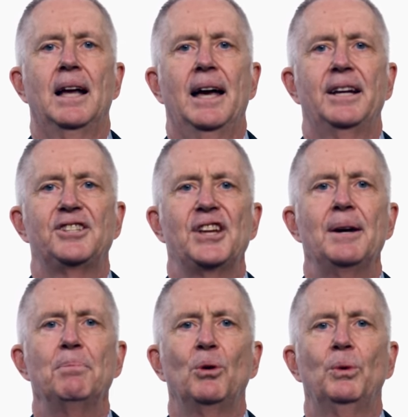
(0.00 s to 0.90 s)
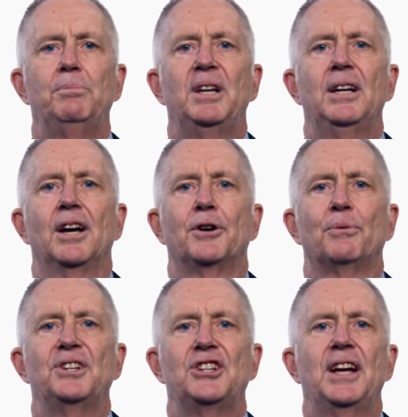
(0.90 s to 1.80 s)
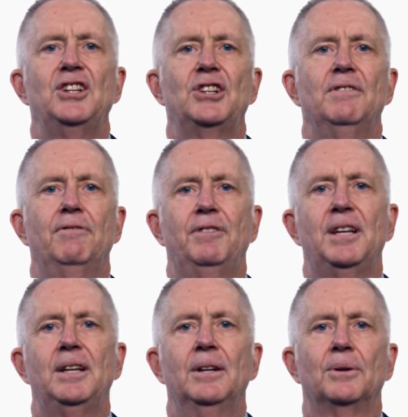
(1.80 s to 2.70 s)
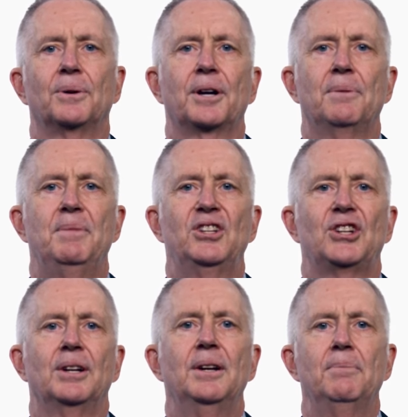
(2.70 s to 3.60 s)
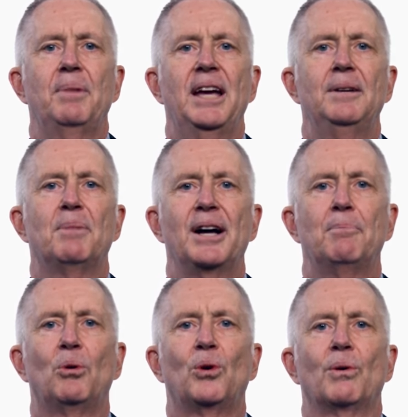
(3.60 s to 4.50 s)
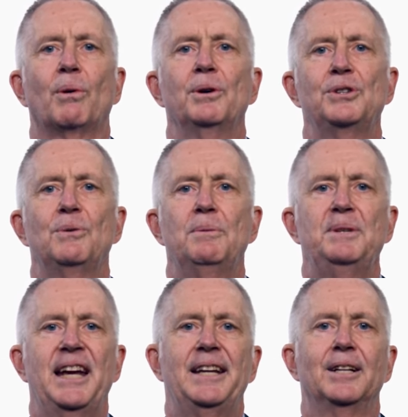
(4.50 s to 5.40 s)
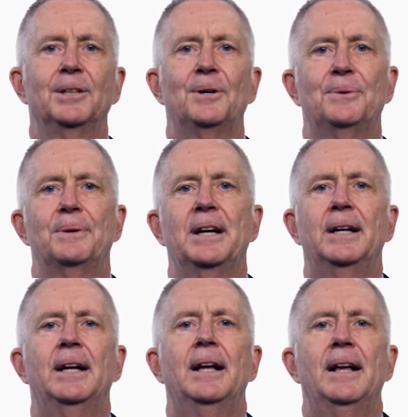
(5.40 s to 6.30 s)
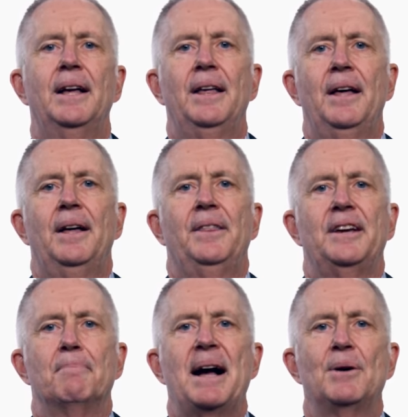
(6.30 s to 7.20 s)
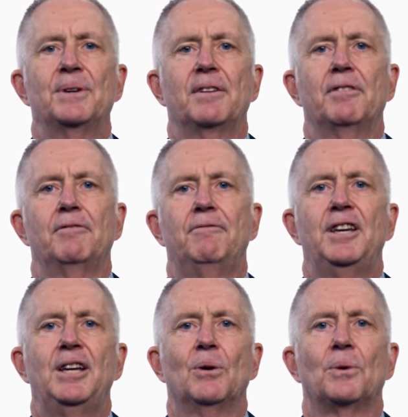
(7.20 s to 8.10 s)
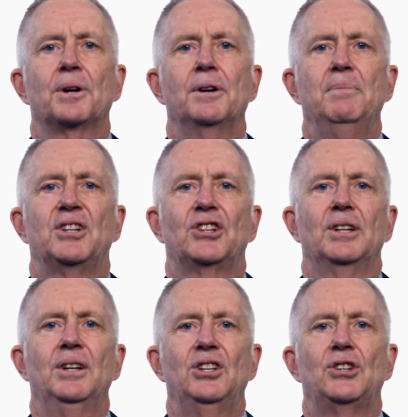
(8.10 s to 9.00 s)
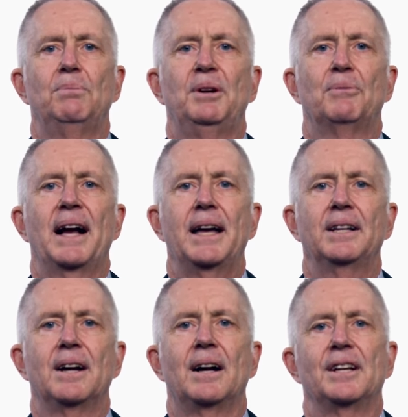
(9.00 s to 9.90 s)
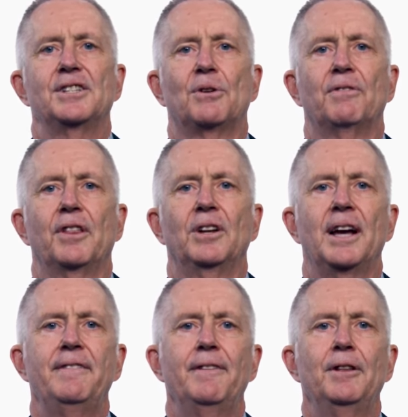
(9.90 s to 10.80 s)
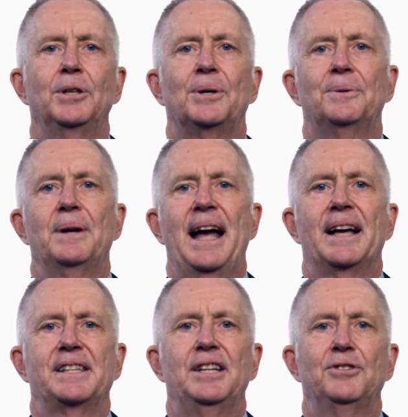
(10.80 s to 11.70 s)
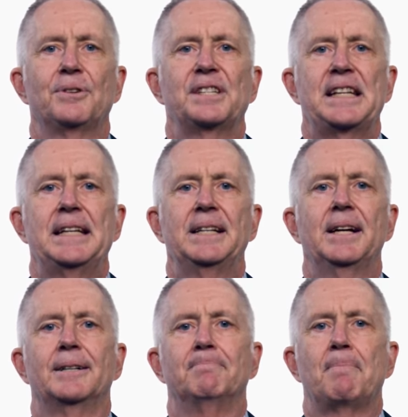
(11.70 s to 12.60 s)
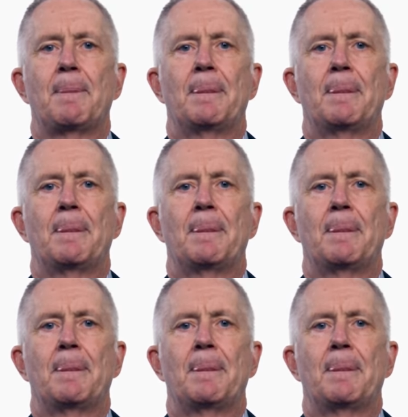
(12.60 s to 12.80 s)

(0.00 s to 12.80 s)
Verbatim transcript: An example would be an origination fee or commission paid by a borrower to obtain a loan. The amount of the fee or commission should be recognized over the life of the loan as interest income.